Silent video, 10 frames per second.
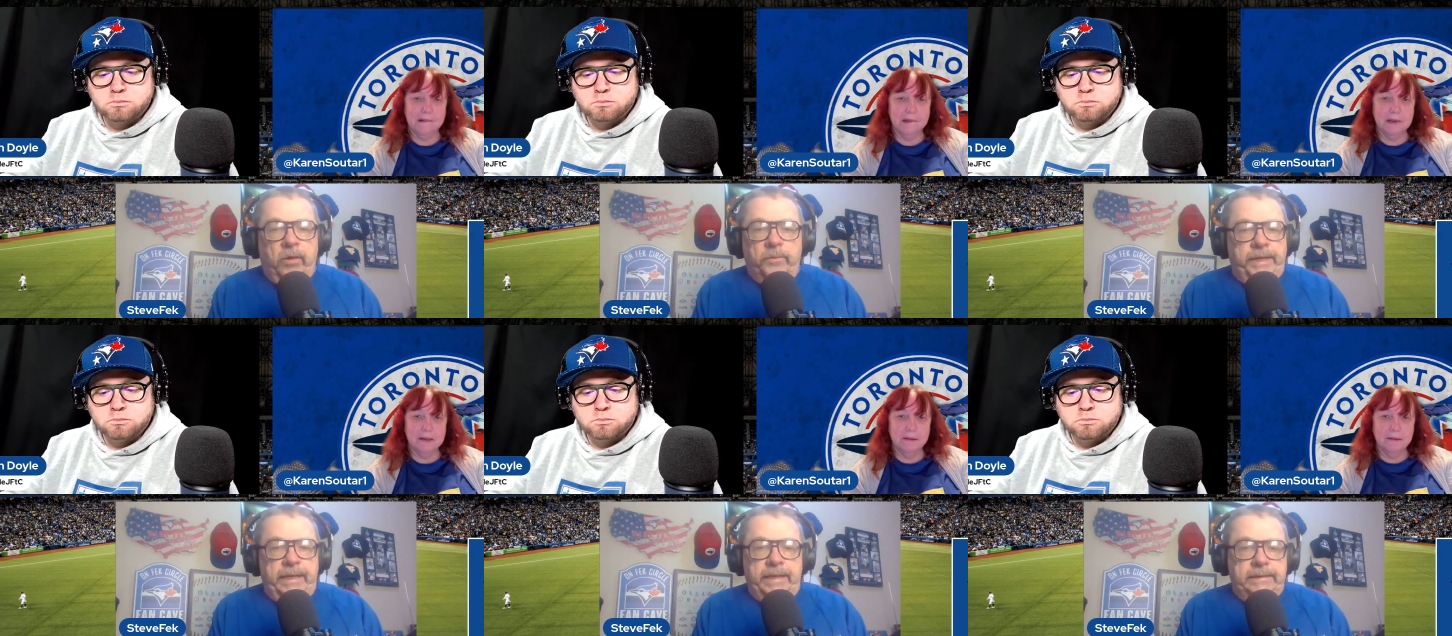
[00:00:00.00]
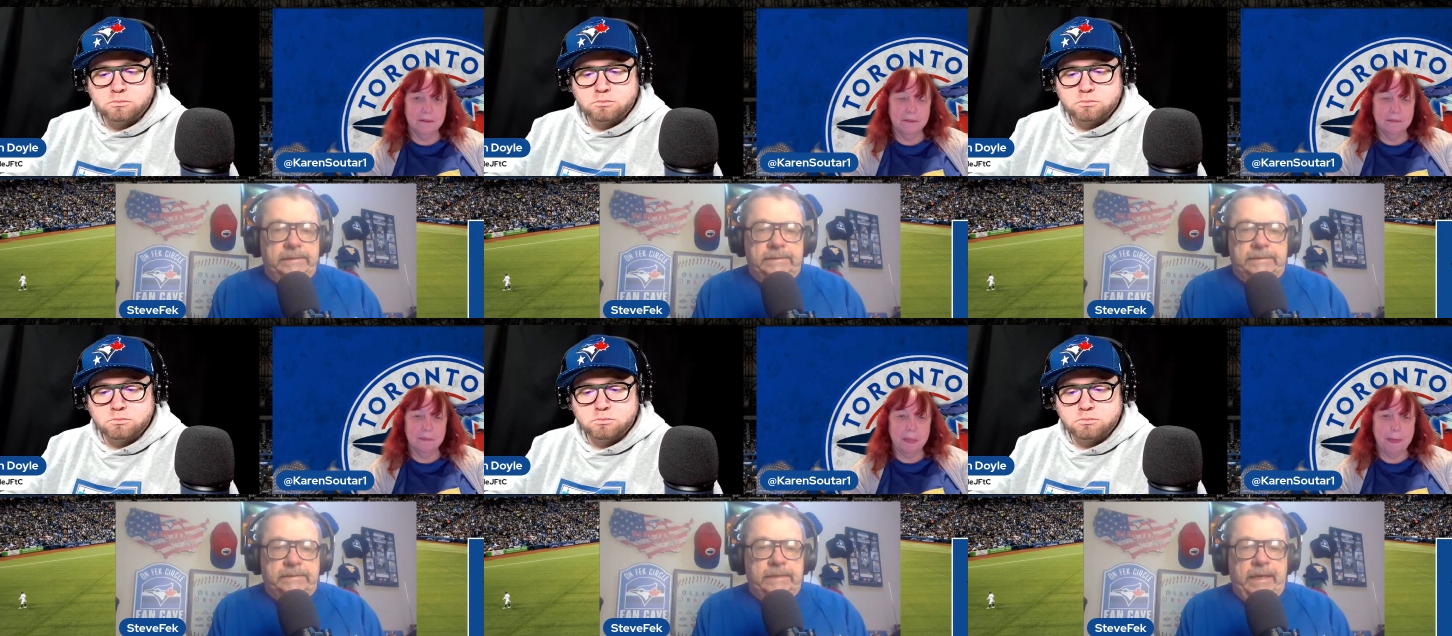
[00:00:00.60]
Speaker 1: Belt
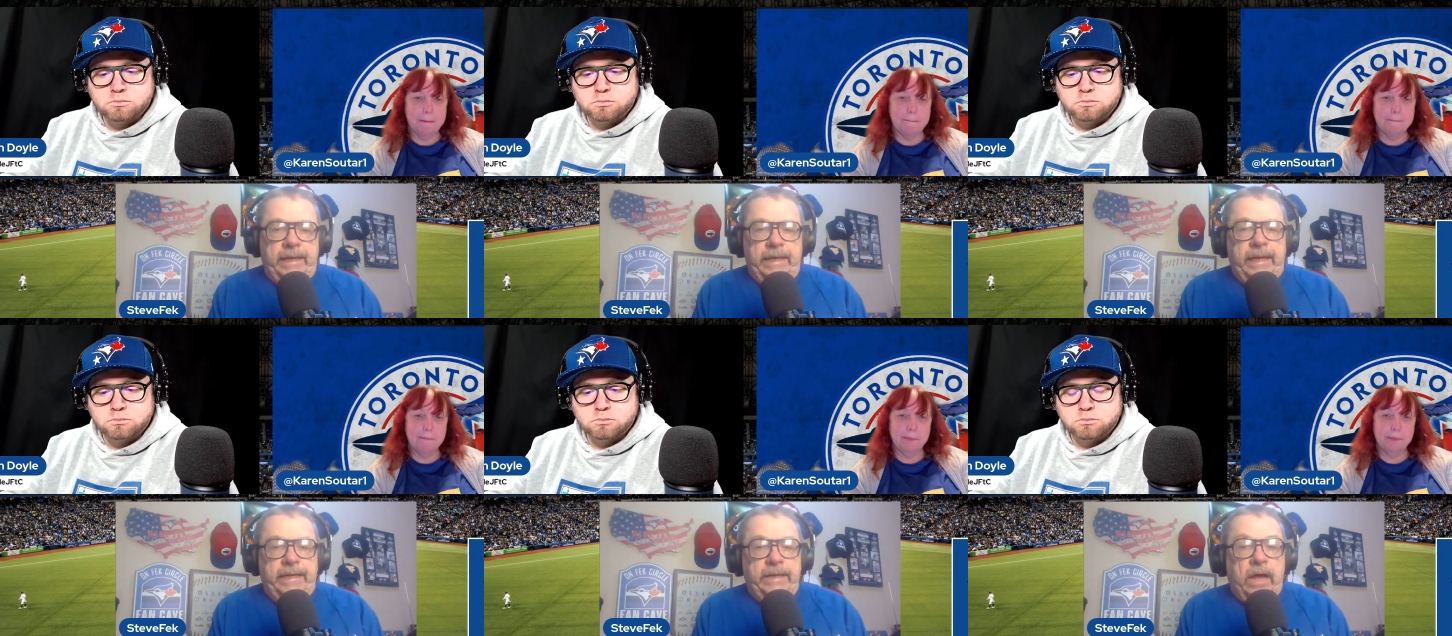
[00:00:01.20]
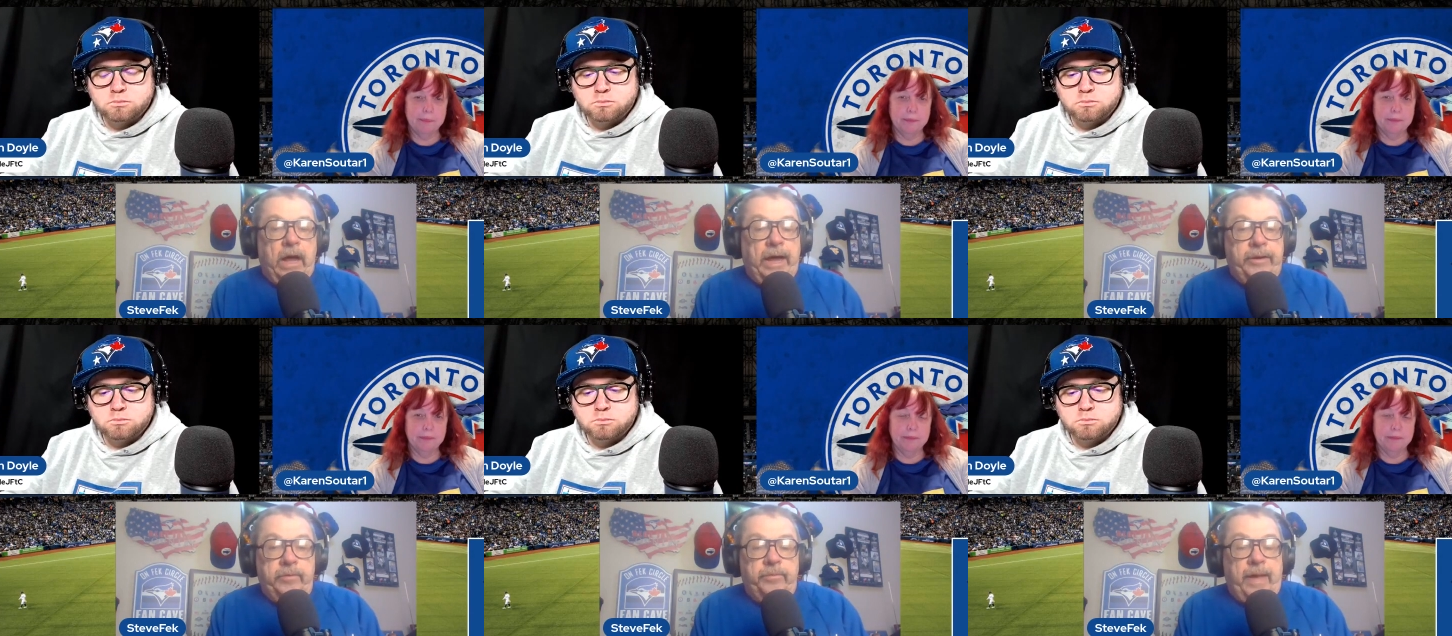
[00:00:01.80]
is a, a
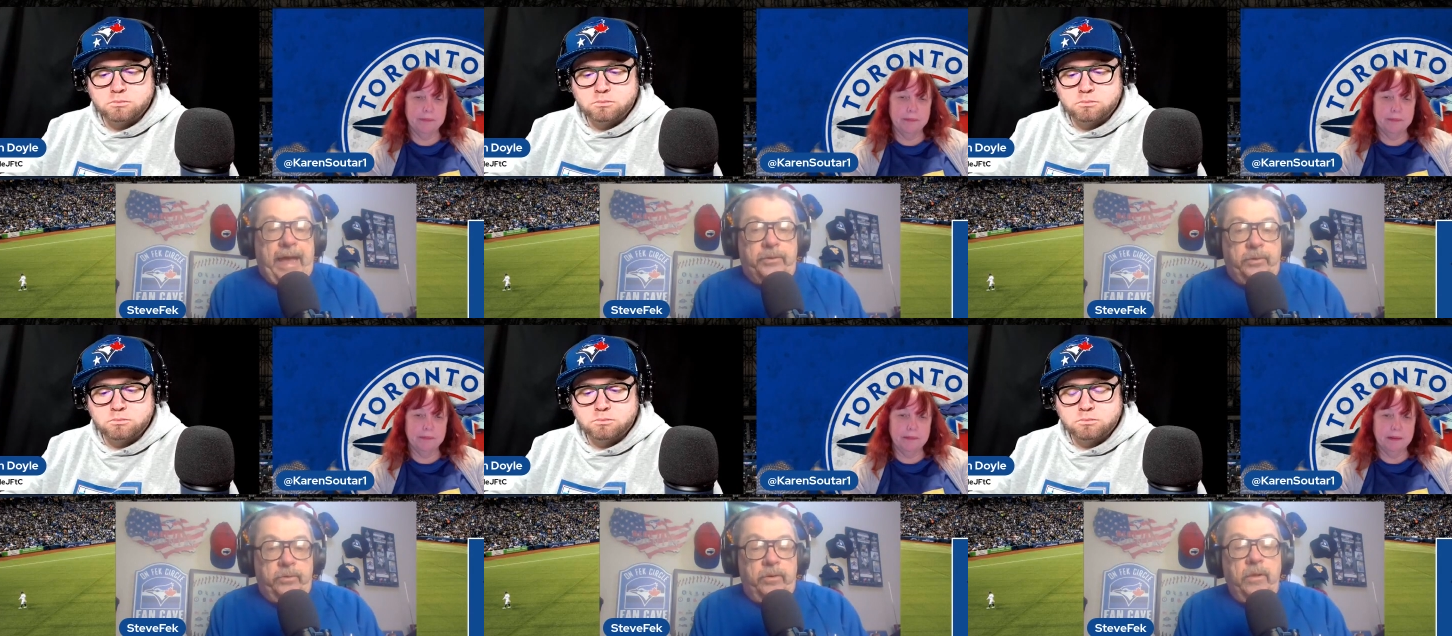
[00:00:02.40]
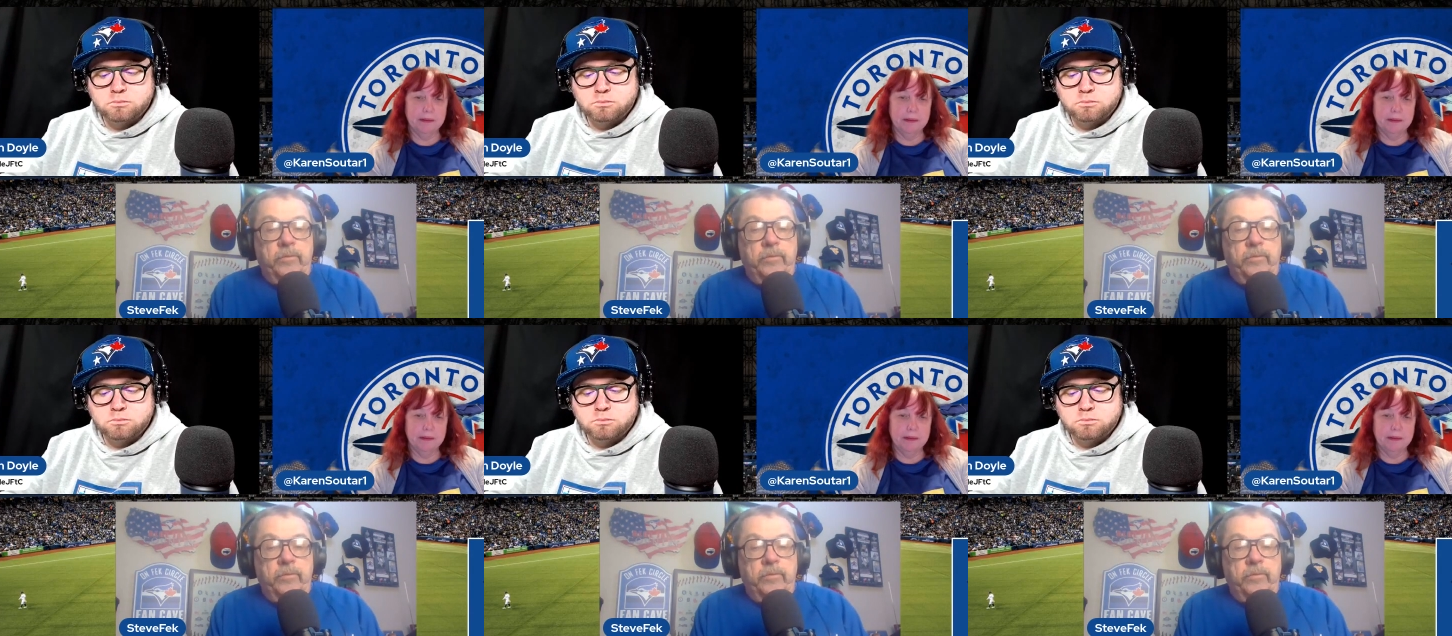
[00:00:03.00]
non-factor